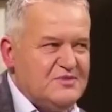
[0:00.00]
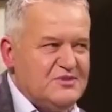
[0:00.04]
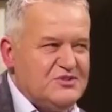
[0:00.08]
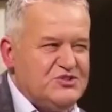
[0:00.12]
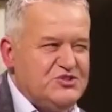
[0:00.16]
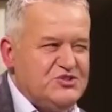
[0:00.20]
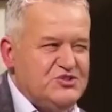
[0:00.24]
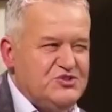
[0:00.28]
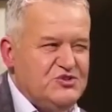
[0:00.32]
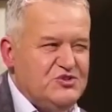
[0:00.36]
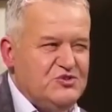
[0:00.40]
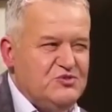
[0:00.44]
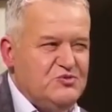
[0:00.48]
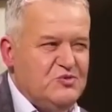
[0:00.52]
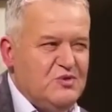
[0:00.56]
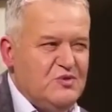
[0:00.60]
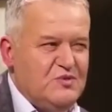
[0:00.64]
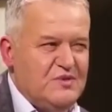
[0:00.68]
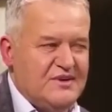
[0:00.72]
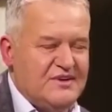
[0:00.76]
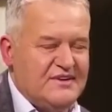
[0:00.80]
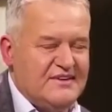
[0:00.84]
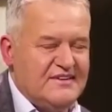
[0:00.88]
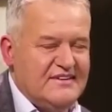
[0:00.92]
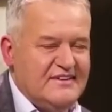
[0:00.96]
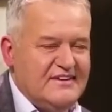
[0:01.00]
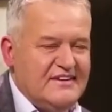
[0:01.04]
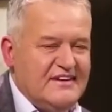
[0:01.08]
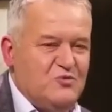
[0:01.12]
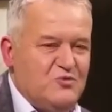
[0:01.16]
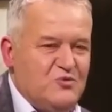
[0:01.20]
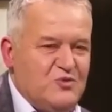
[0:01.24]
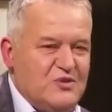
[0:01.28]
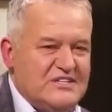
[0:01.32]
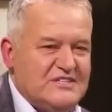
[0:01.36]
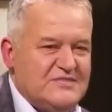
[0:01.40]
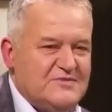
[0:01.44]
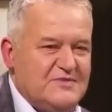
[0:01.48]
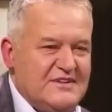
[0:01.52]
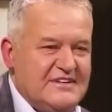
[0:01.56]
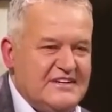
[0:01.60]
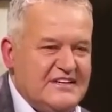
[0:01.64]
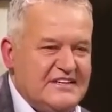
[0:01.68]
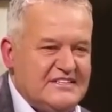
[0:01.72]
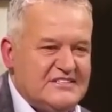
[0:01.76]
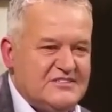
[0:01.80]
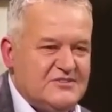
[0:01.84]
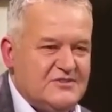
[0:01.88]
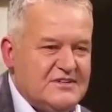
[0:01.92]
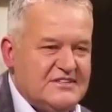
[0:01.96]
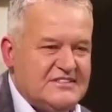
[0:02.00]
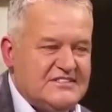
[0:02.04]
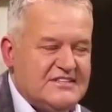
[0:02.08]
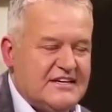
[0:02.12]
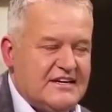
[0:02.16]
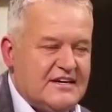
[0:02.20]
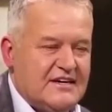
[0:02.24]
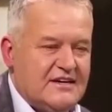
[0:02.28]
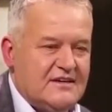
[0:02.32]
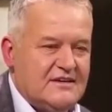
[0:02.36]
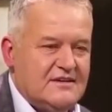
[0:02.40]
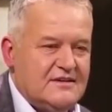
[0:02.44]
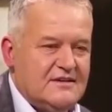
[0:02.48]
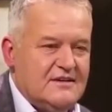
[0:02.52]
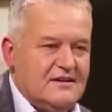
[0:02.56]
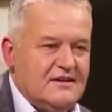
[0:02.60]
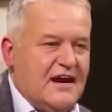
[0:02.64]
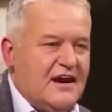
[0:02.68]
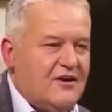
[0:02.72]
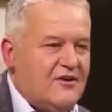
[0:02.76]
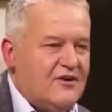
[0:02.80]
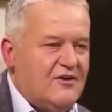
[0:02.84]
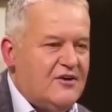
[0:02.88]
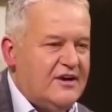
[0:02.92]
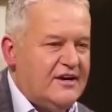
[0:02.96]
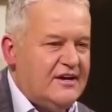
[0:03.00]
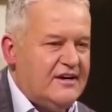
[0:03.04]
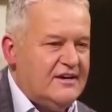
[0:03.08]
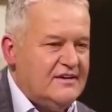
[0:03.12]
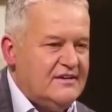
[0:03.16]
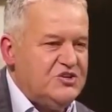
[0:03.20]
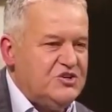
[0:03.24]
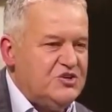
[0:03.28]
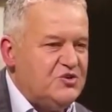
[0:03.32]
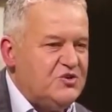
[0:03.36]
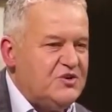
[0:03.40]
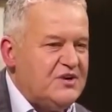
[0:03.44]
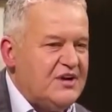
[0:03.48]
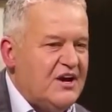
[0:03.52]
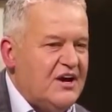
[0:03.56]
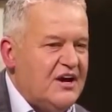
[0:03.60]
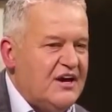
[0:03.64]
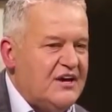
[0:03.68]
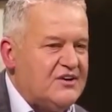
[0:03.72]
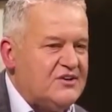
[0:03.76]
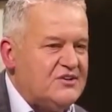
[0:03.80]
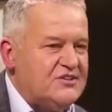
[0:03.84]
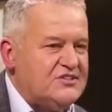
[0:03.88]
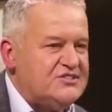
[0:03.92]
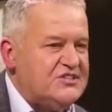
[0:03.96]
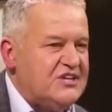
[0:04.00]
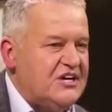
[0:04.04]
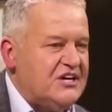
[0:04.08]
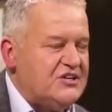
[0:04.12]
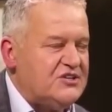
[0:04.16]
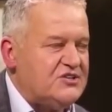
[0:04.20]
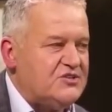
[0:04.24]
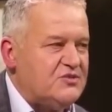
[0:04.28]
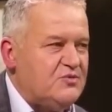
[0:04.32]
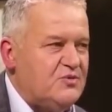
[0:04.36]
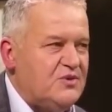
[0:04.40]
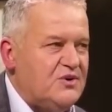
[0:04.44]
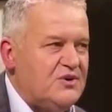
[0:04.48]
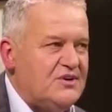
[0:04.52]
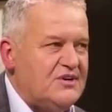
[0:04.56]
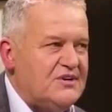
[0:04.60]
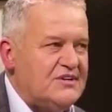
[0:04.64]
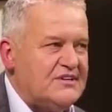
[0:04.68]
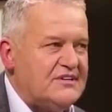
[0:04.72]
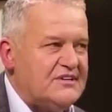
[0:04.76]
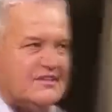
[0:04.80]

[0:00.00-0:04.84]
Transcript: us, or himself, that he's all right? The prognosis isn't rosy.